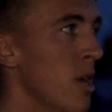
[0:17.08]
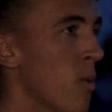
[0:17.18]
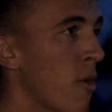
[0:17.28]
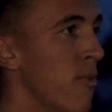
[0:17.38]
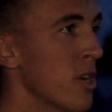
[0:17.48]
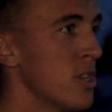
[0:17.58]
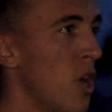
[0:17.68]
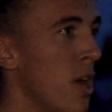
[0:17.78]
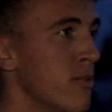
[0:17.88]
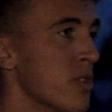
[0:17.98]
well first
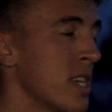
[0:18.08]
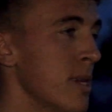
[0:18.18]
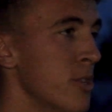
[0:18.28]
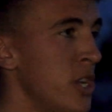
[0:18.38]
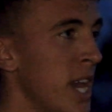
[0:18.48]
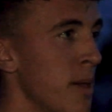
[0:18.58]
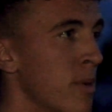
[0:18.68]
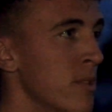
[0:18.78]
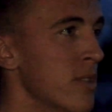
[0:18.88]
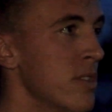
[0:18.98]
half, just to keep the shape
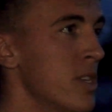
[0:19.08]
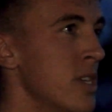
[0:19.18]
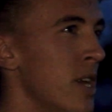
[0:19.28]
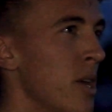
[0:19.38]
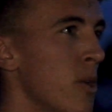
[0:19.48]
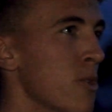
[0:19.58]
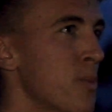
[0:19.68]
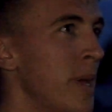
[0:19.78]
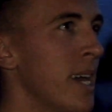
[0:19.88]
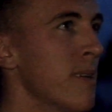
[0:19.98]
and was
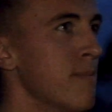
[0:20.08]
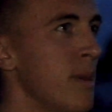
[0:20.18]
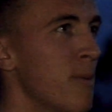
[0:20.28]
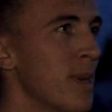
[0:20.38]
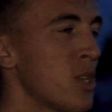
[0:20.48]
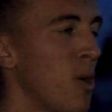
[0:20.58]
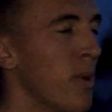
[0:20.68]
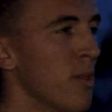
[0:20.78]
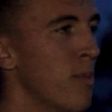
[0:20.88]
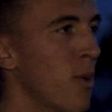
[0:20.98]
a bit maybe a bit
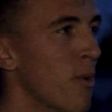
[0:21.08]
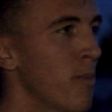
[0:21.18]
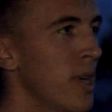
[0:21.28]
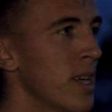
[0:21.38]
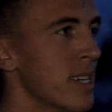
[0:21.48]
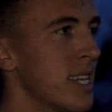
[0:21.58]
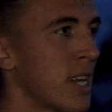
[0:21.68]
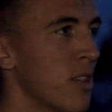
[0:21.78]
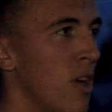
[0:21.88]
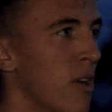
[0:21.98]
sloppy on the ball. But
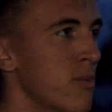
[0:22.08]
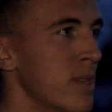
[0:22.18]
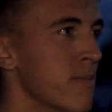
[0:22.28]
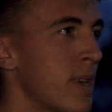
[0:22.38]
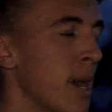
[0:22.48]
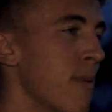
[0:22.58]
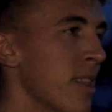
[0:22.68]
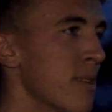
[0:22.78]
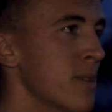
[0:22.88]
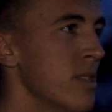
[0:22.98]
second half, we came
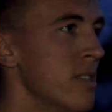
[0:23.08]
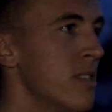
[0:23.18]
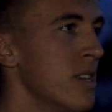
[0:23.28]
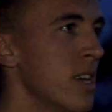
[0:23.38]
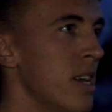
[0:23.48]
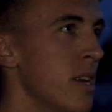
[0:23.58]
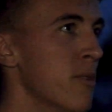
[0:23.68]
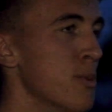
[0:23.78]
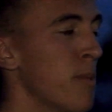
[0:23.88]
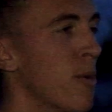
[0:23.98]
at them and
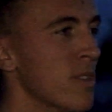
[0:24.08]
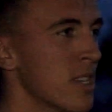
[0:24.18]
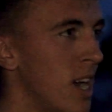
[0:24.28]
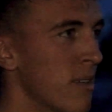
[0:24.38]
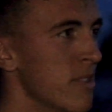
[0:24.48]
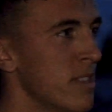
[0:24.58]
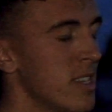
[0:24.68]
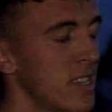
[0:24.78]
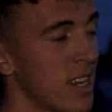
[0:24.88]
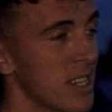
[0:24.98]
was a bit more
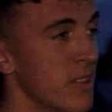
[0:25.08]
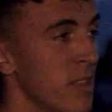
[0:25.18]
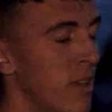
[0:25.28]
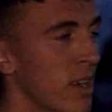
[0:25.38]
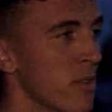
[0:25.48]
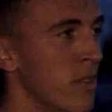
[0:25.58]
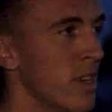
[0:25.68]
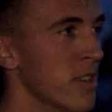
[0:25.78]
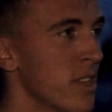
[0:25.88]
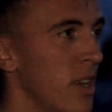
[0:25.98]
decisive in the final
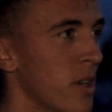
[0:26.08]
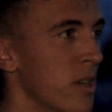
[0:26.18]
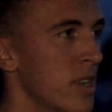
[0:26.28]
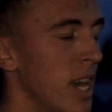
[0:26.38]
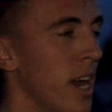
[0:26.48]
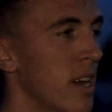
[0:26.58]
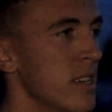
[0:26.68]
third. So yeah.